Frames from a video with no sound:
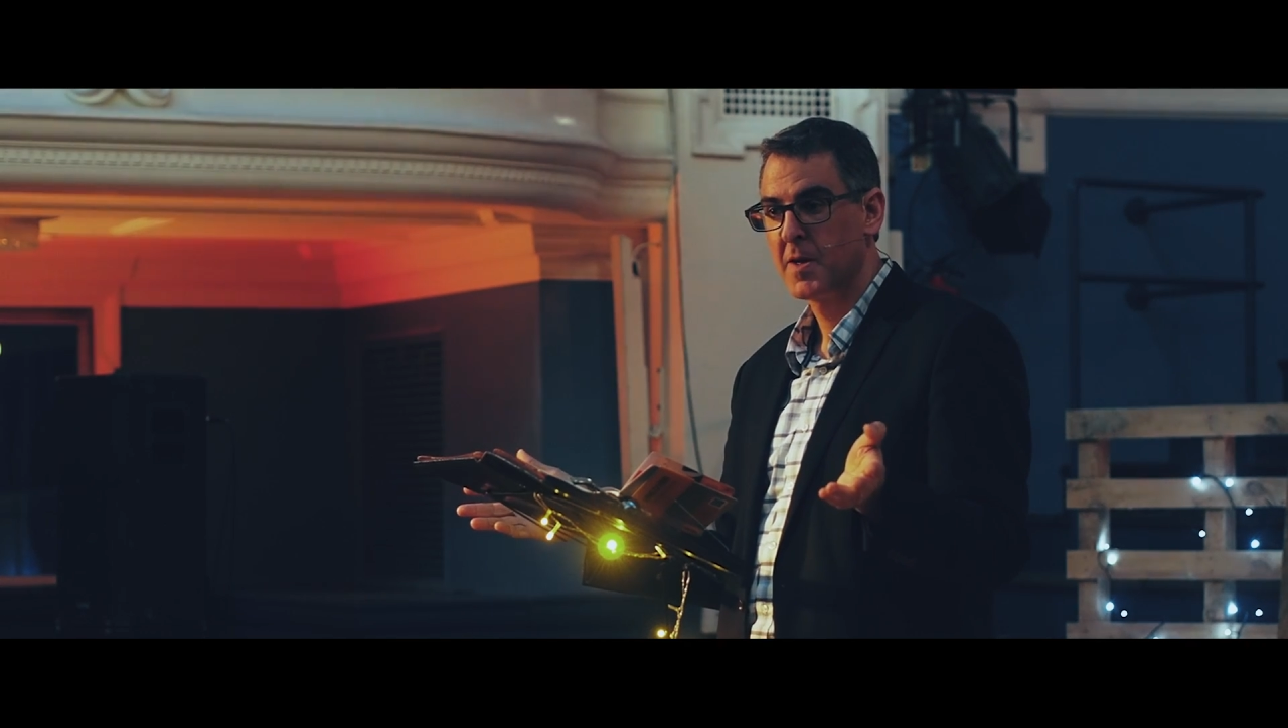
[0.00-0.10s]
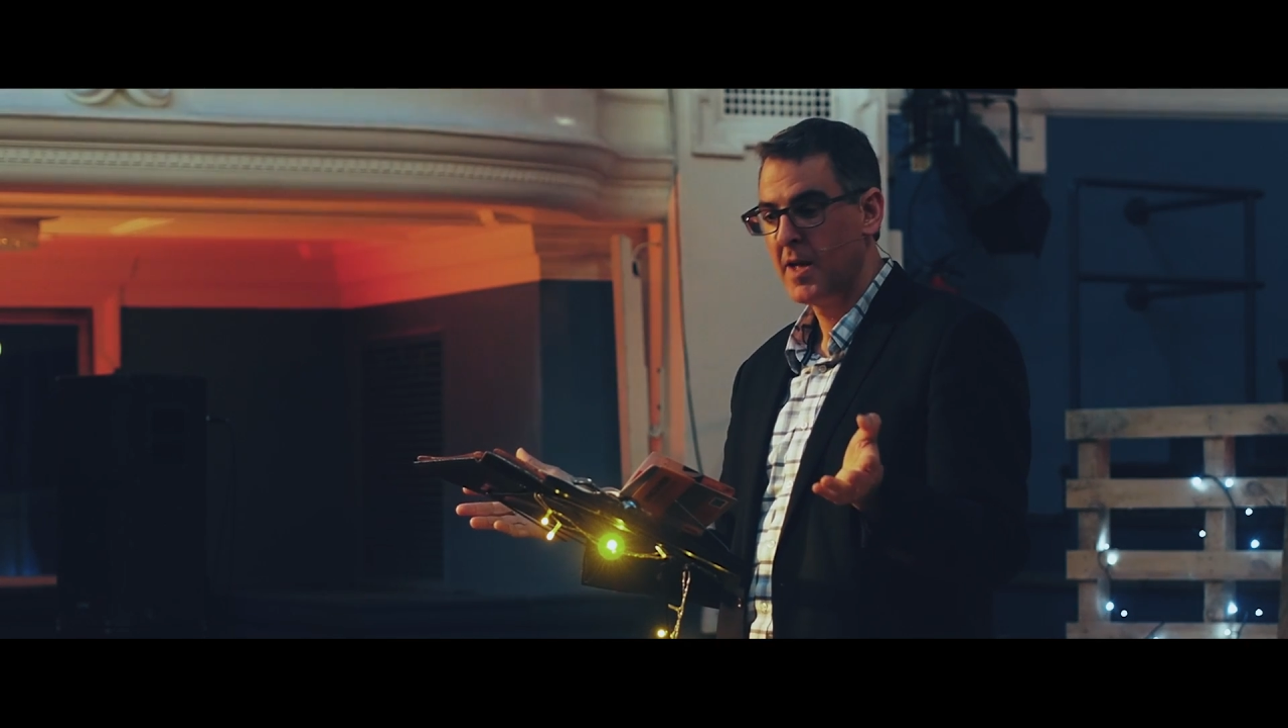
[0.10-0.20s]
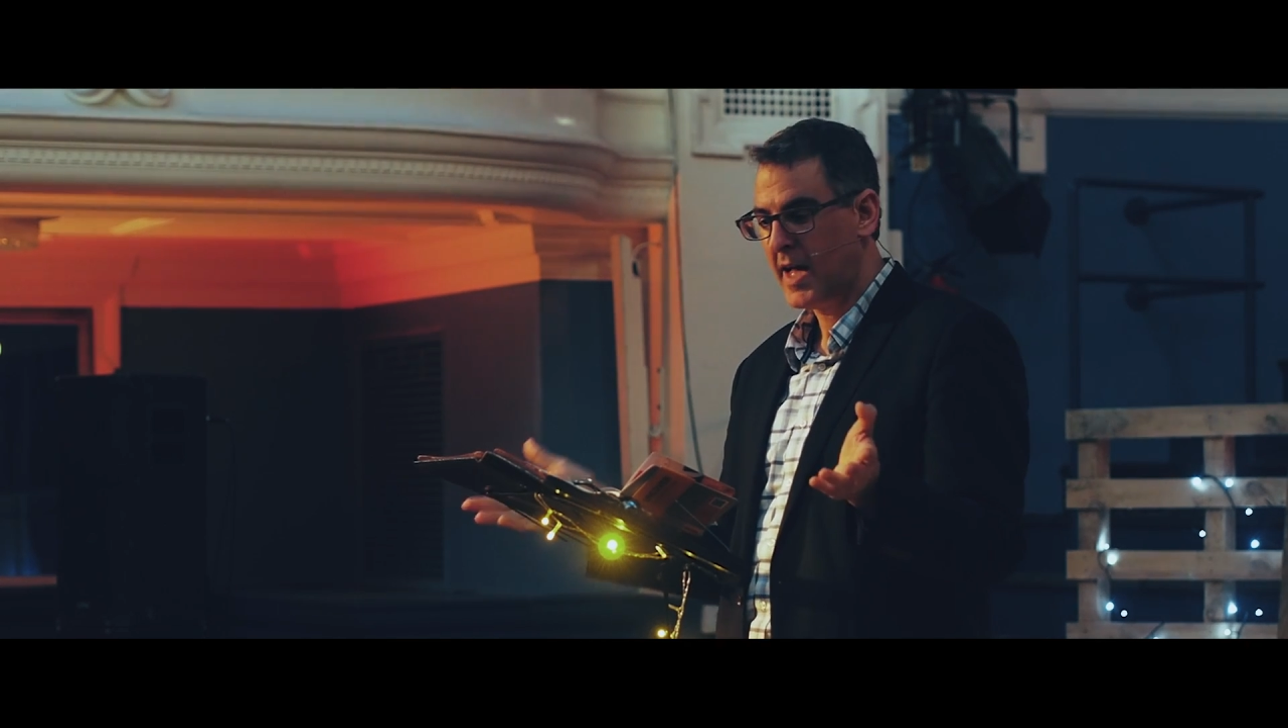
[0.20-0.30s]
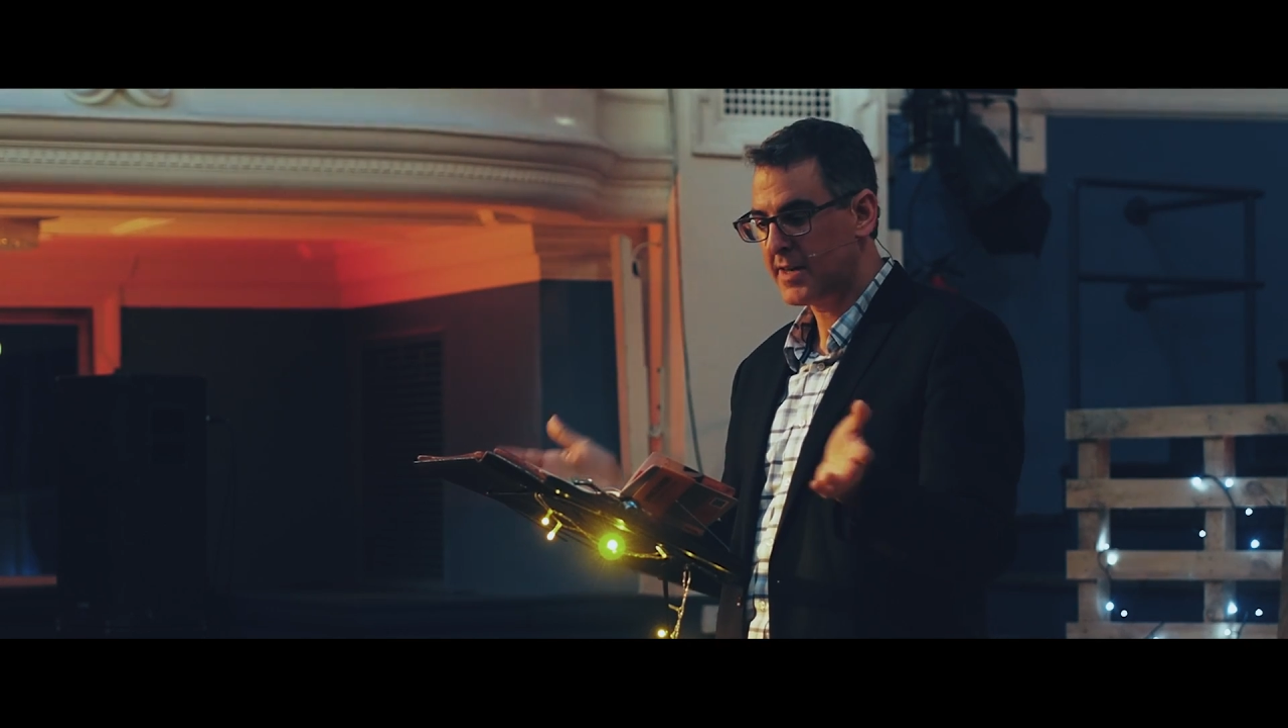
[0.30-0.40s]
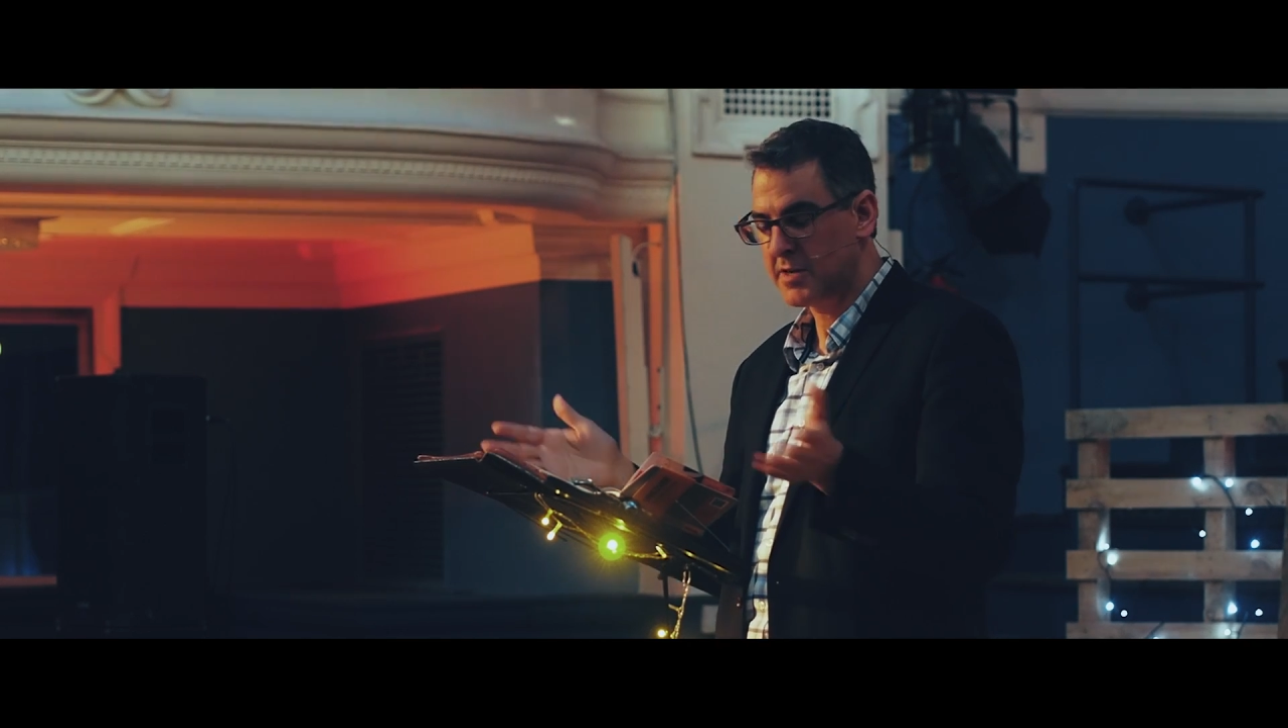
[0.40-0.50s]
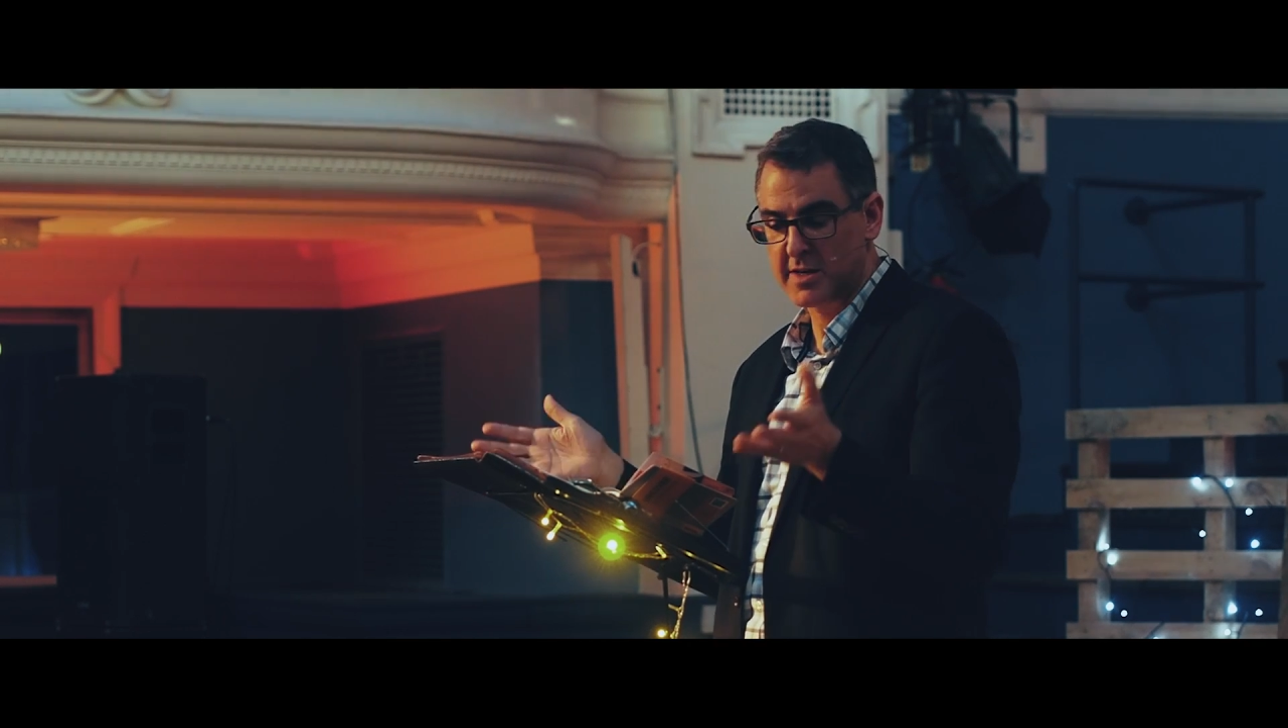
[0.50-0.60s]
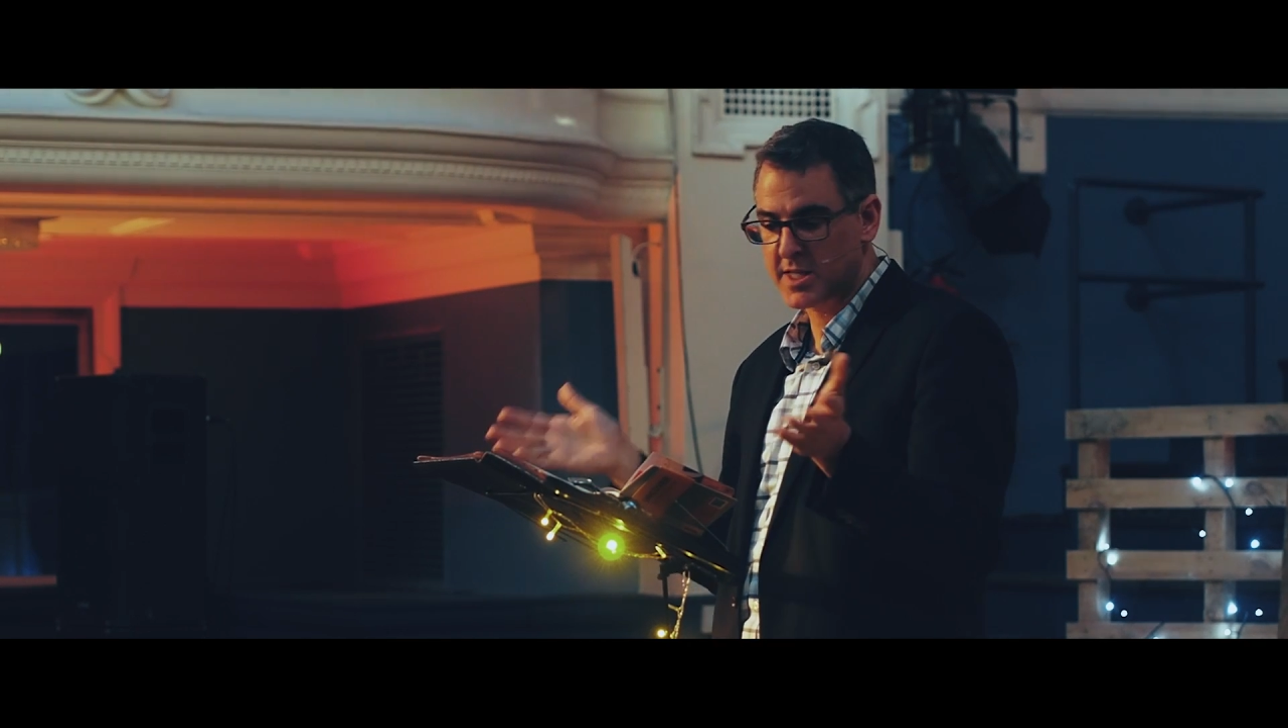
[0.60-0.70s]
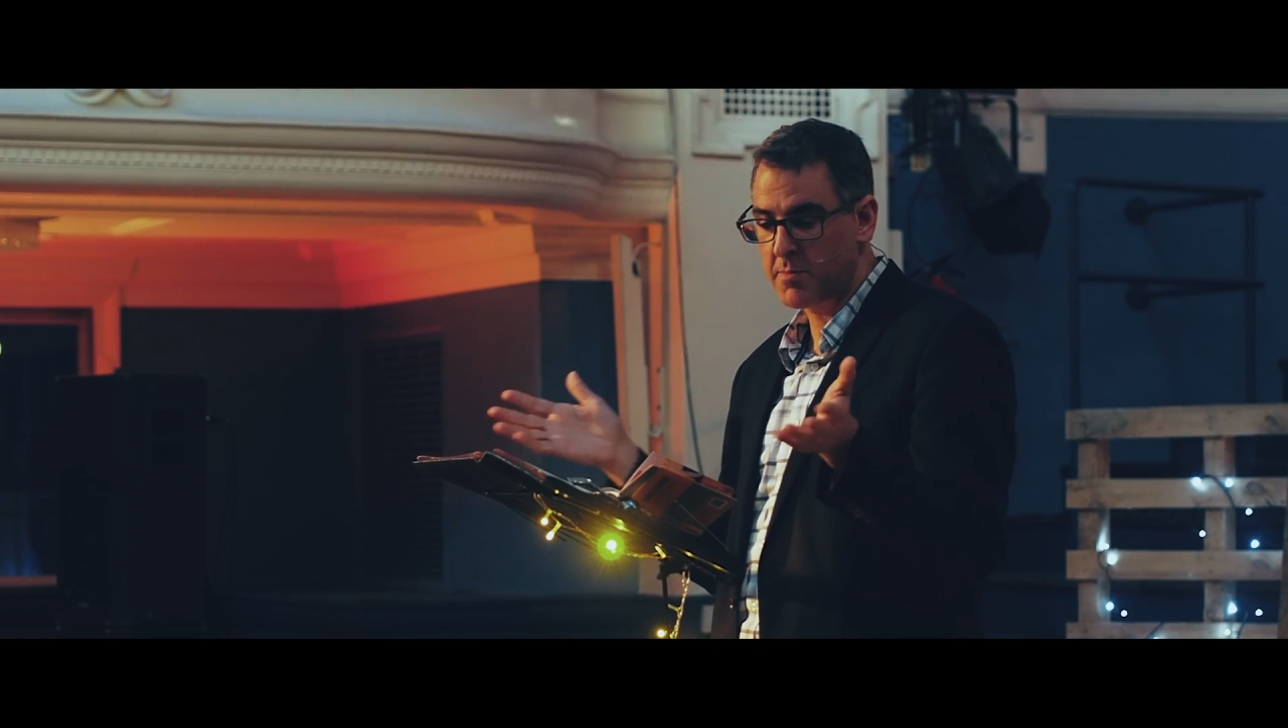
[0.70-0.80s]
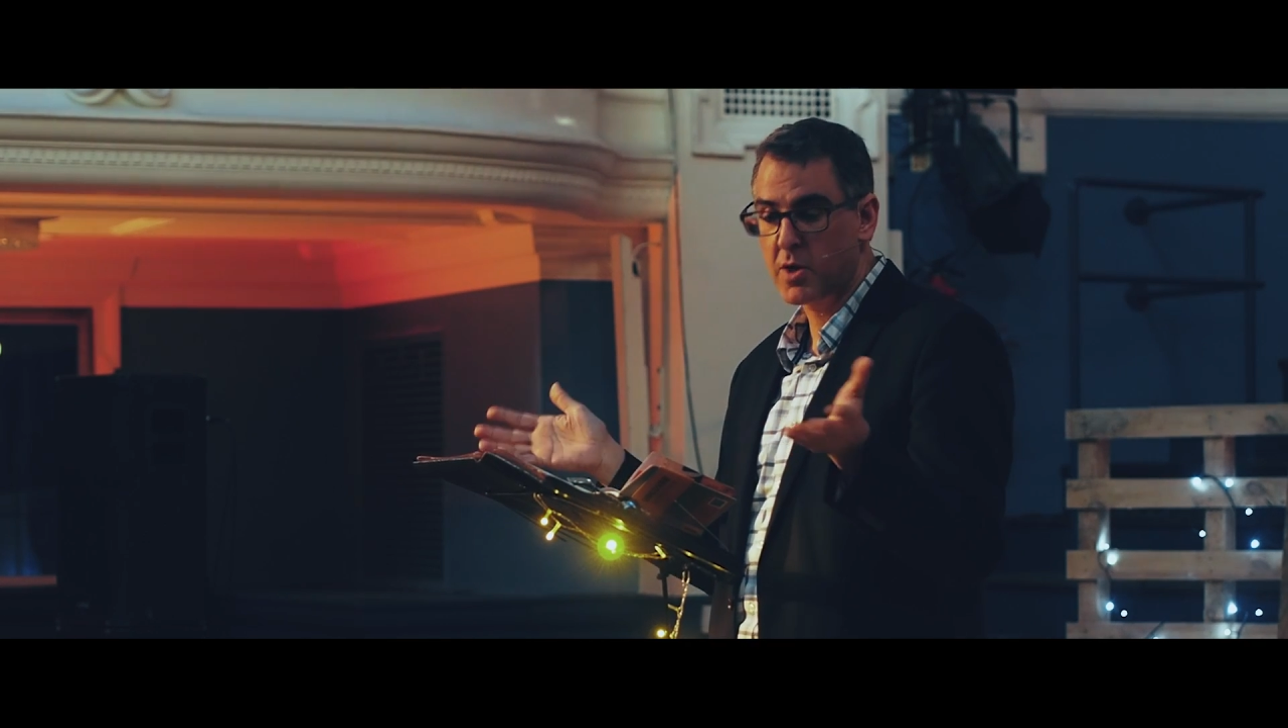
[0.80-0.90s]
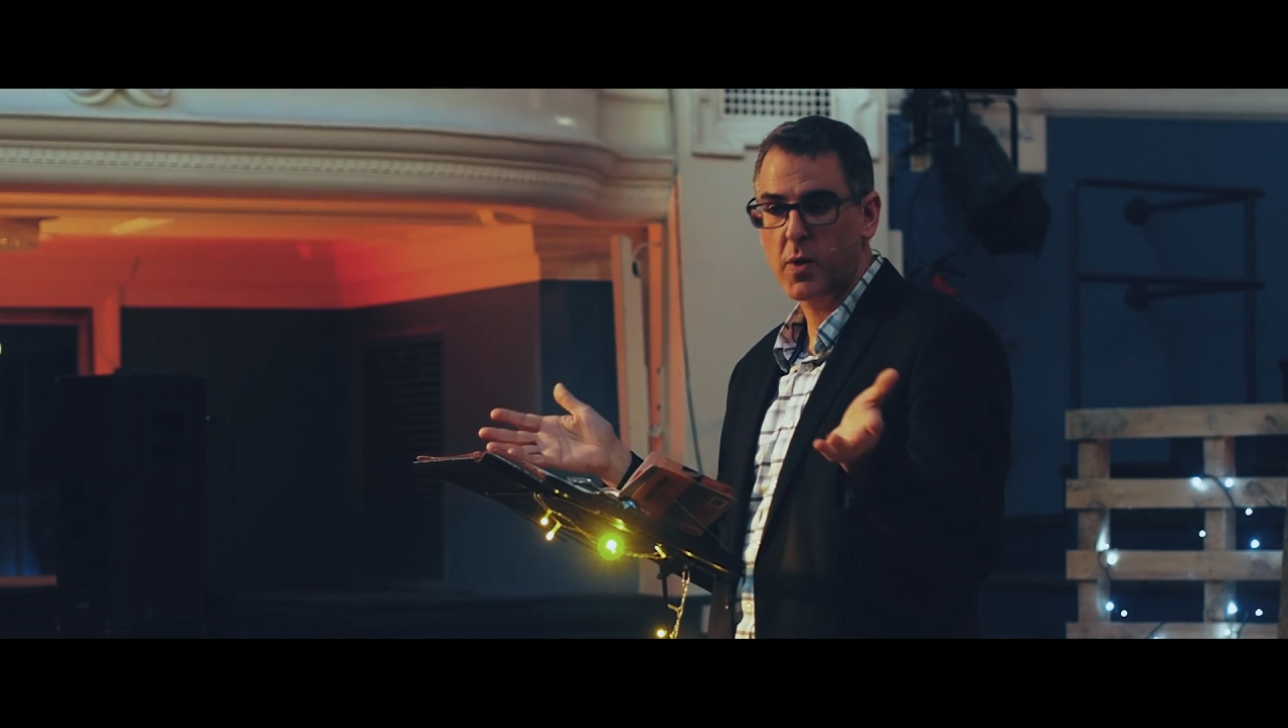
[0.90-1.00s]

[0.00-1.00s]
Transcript: And some of the